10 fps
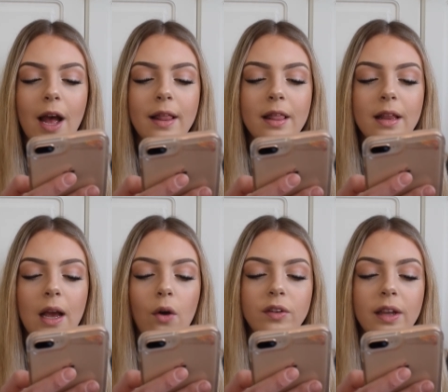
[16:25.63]
and
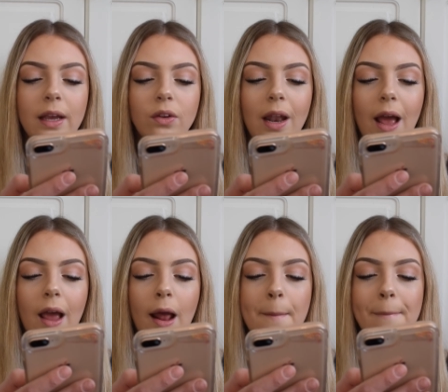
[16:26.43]
obviously it's got like a
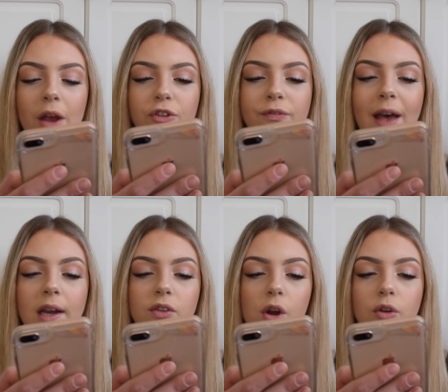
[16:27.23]
kind of mesh
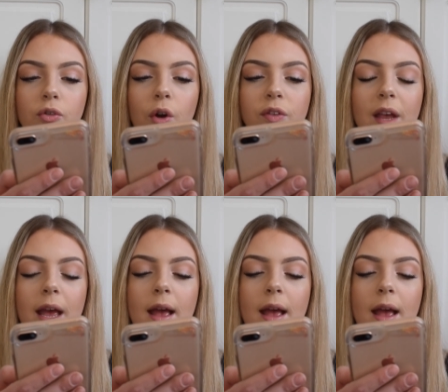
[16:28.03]
effect across it,